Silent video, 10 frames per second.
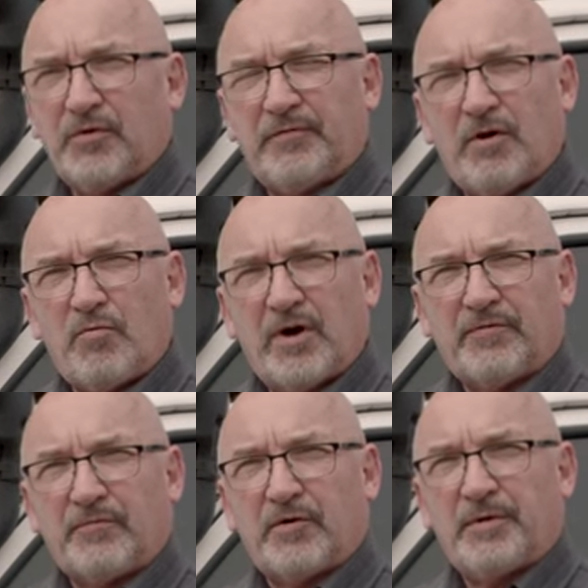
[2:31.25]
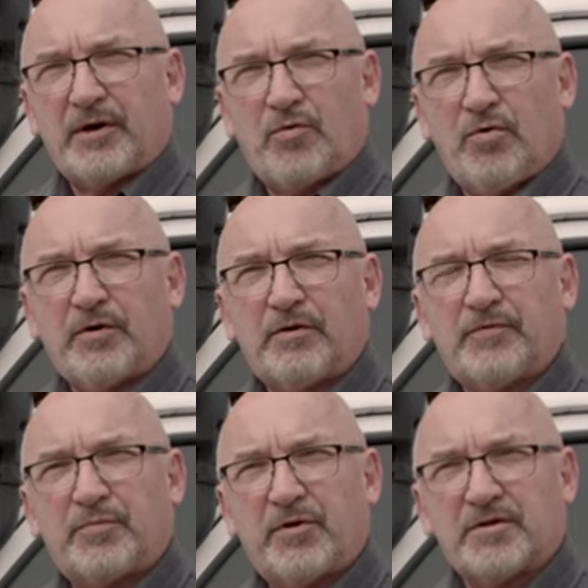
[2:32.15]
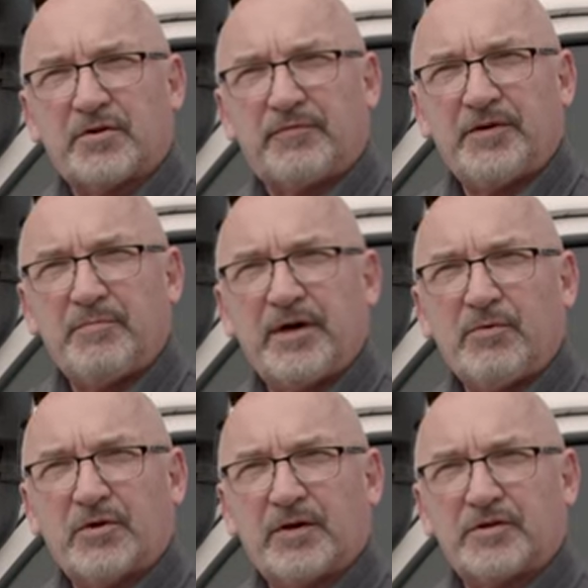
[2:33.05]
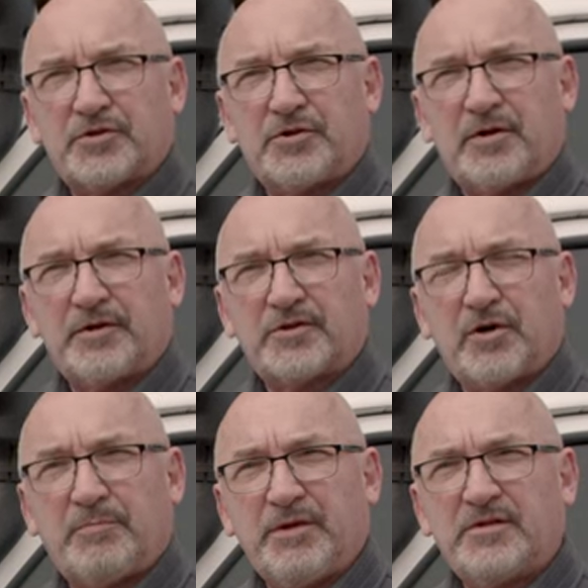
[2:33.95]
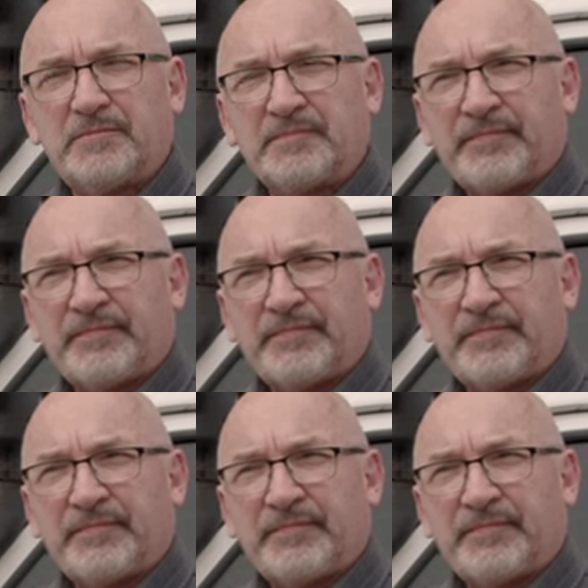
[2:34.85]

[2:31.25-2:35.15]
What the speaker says: could have got one for about a quarter of the price off eBay, one of those Chinese copies.